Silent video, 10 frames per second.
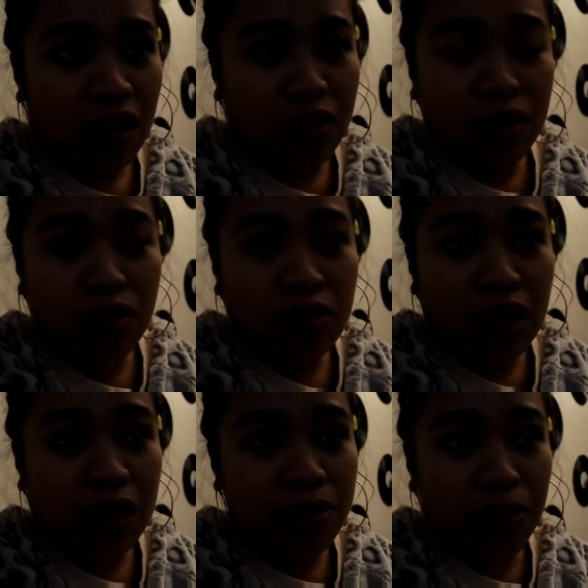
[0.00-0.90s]
I want to
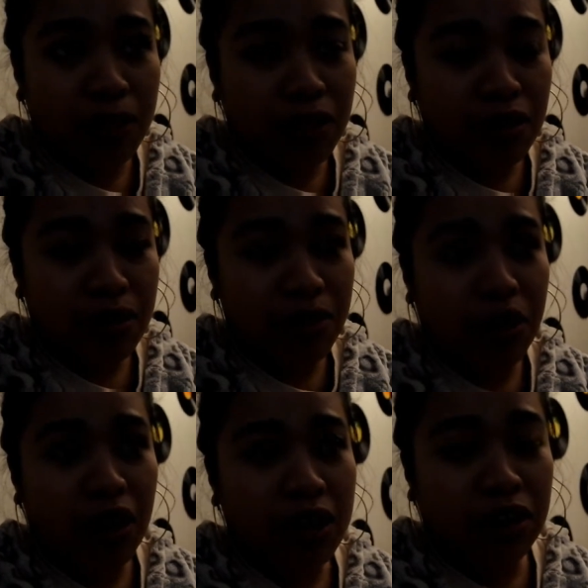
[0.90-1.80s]
teleport
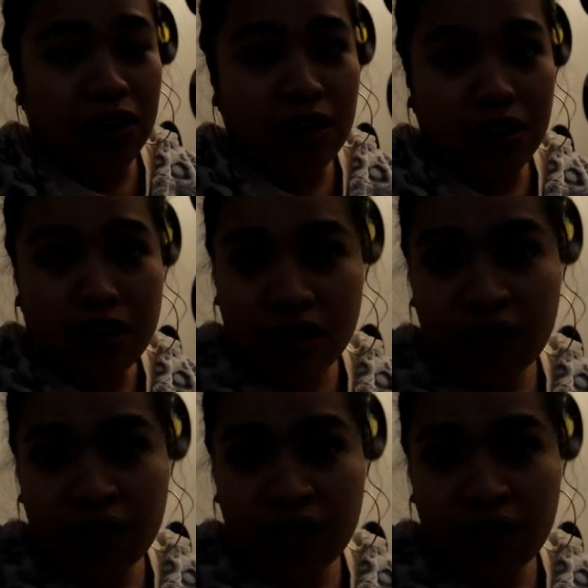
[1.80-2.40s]
somewhere else.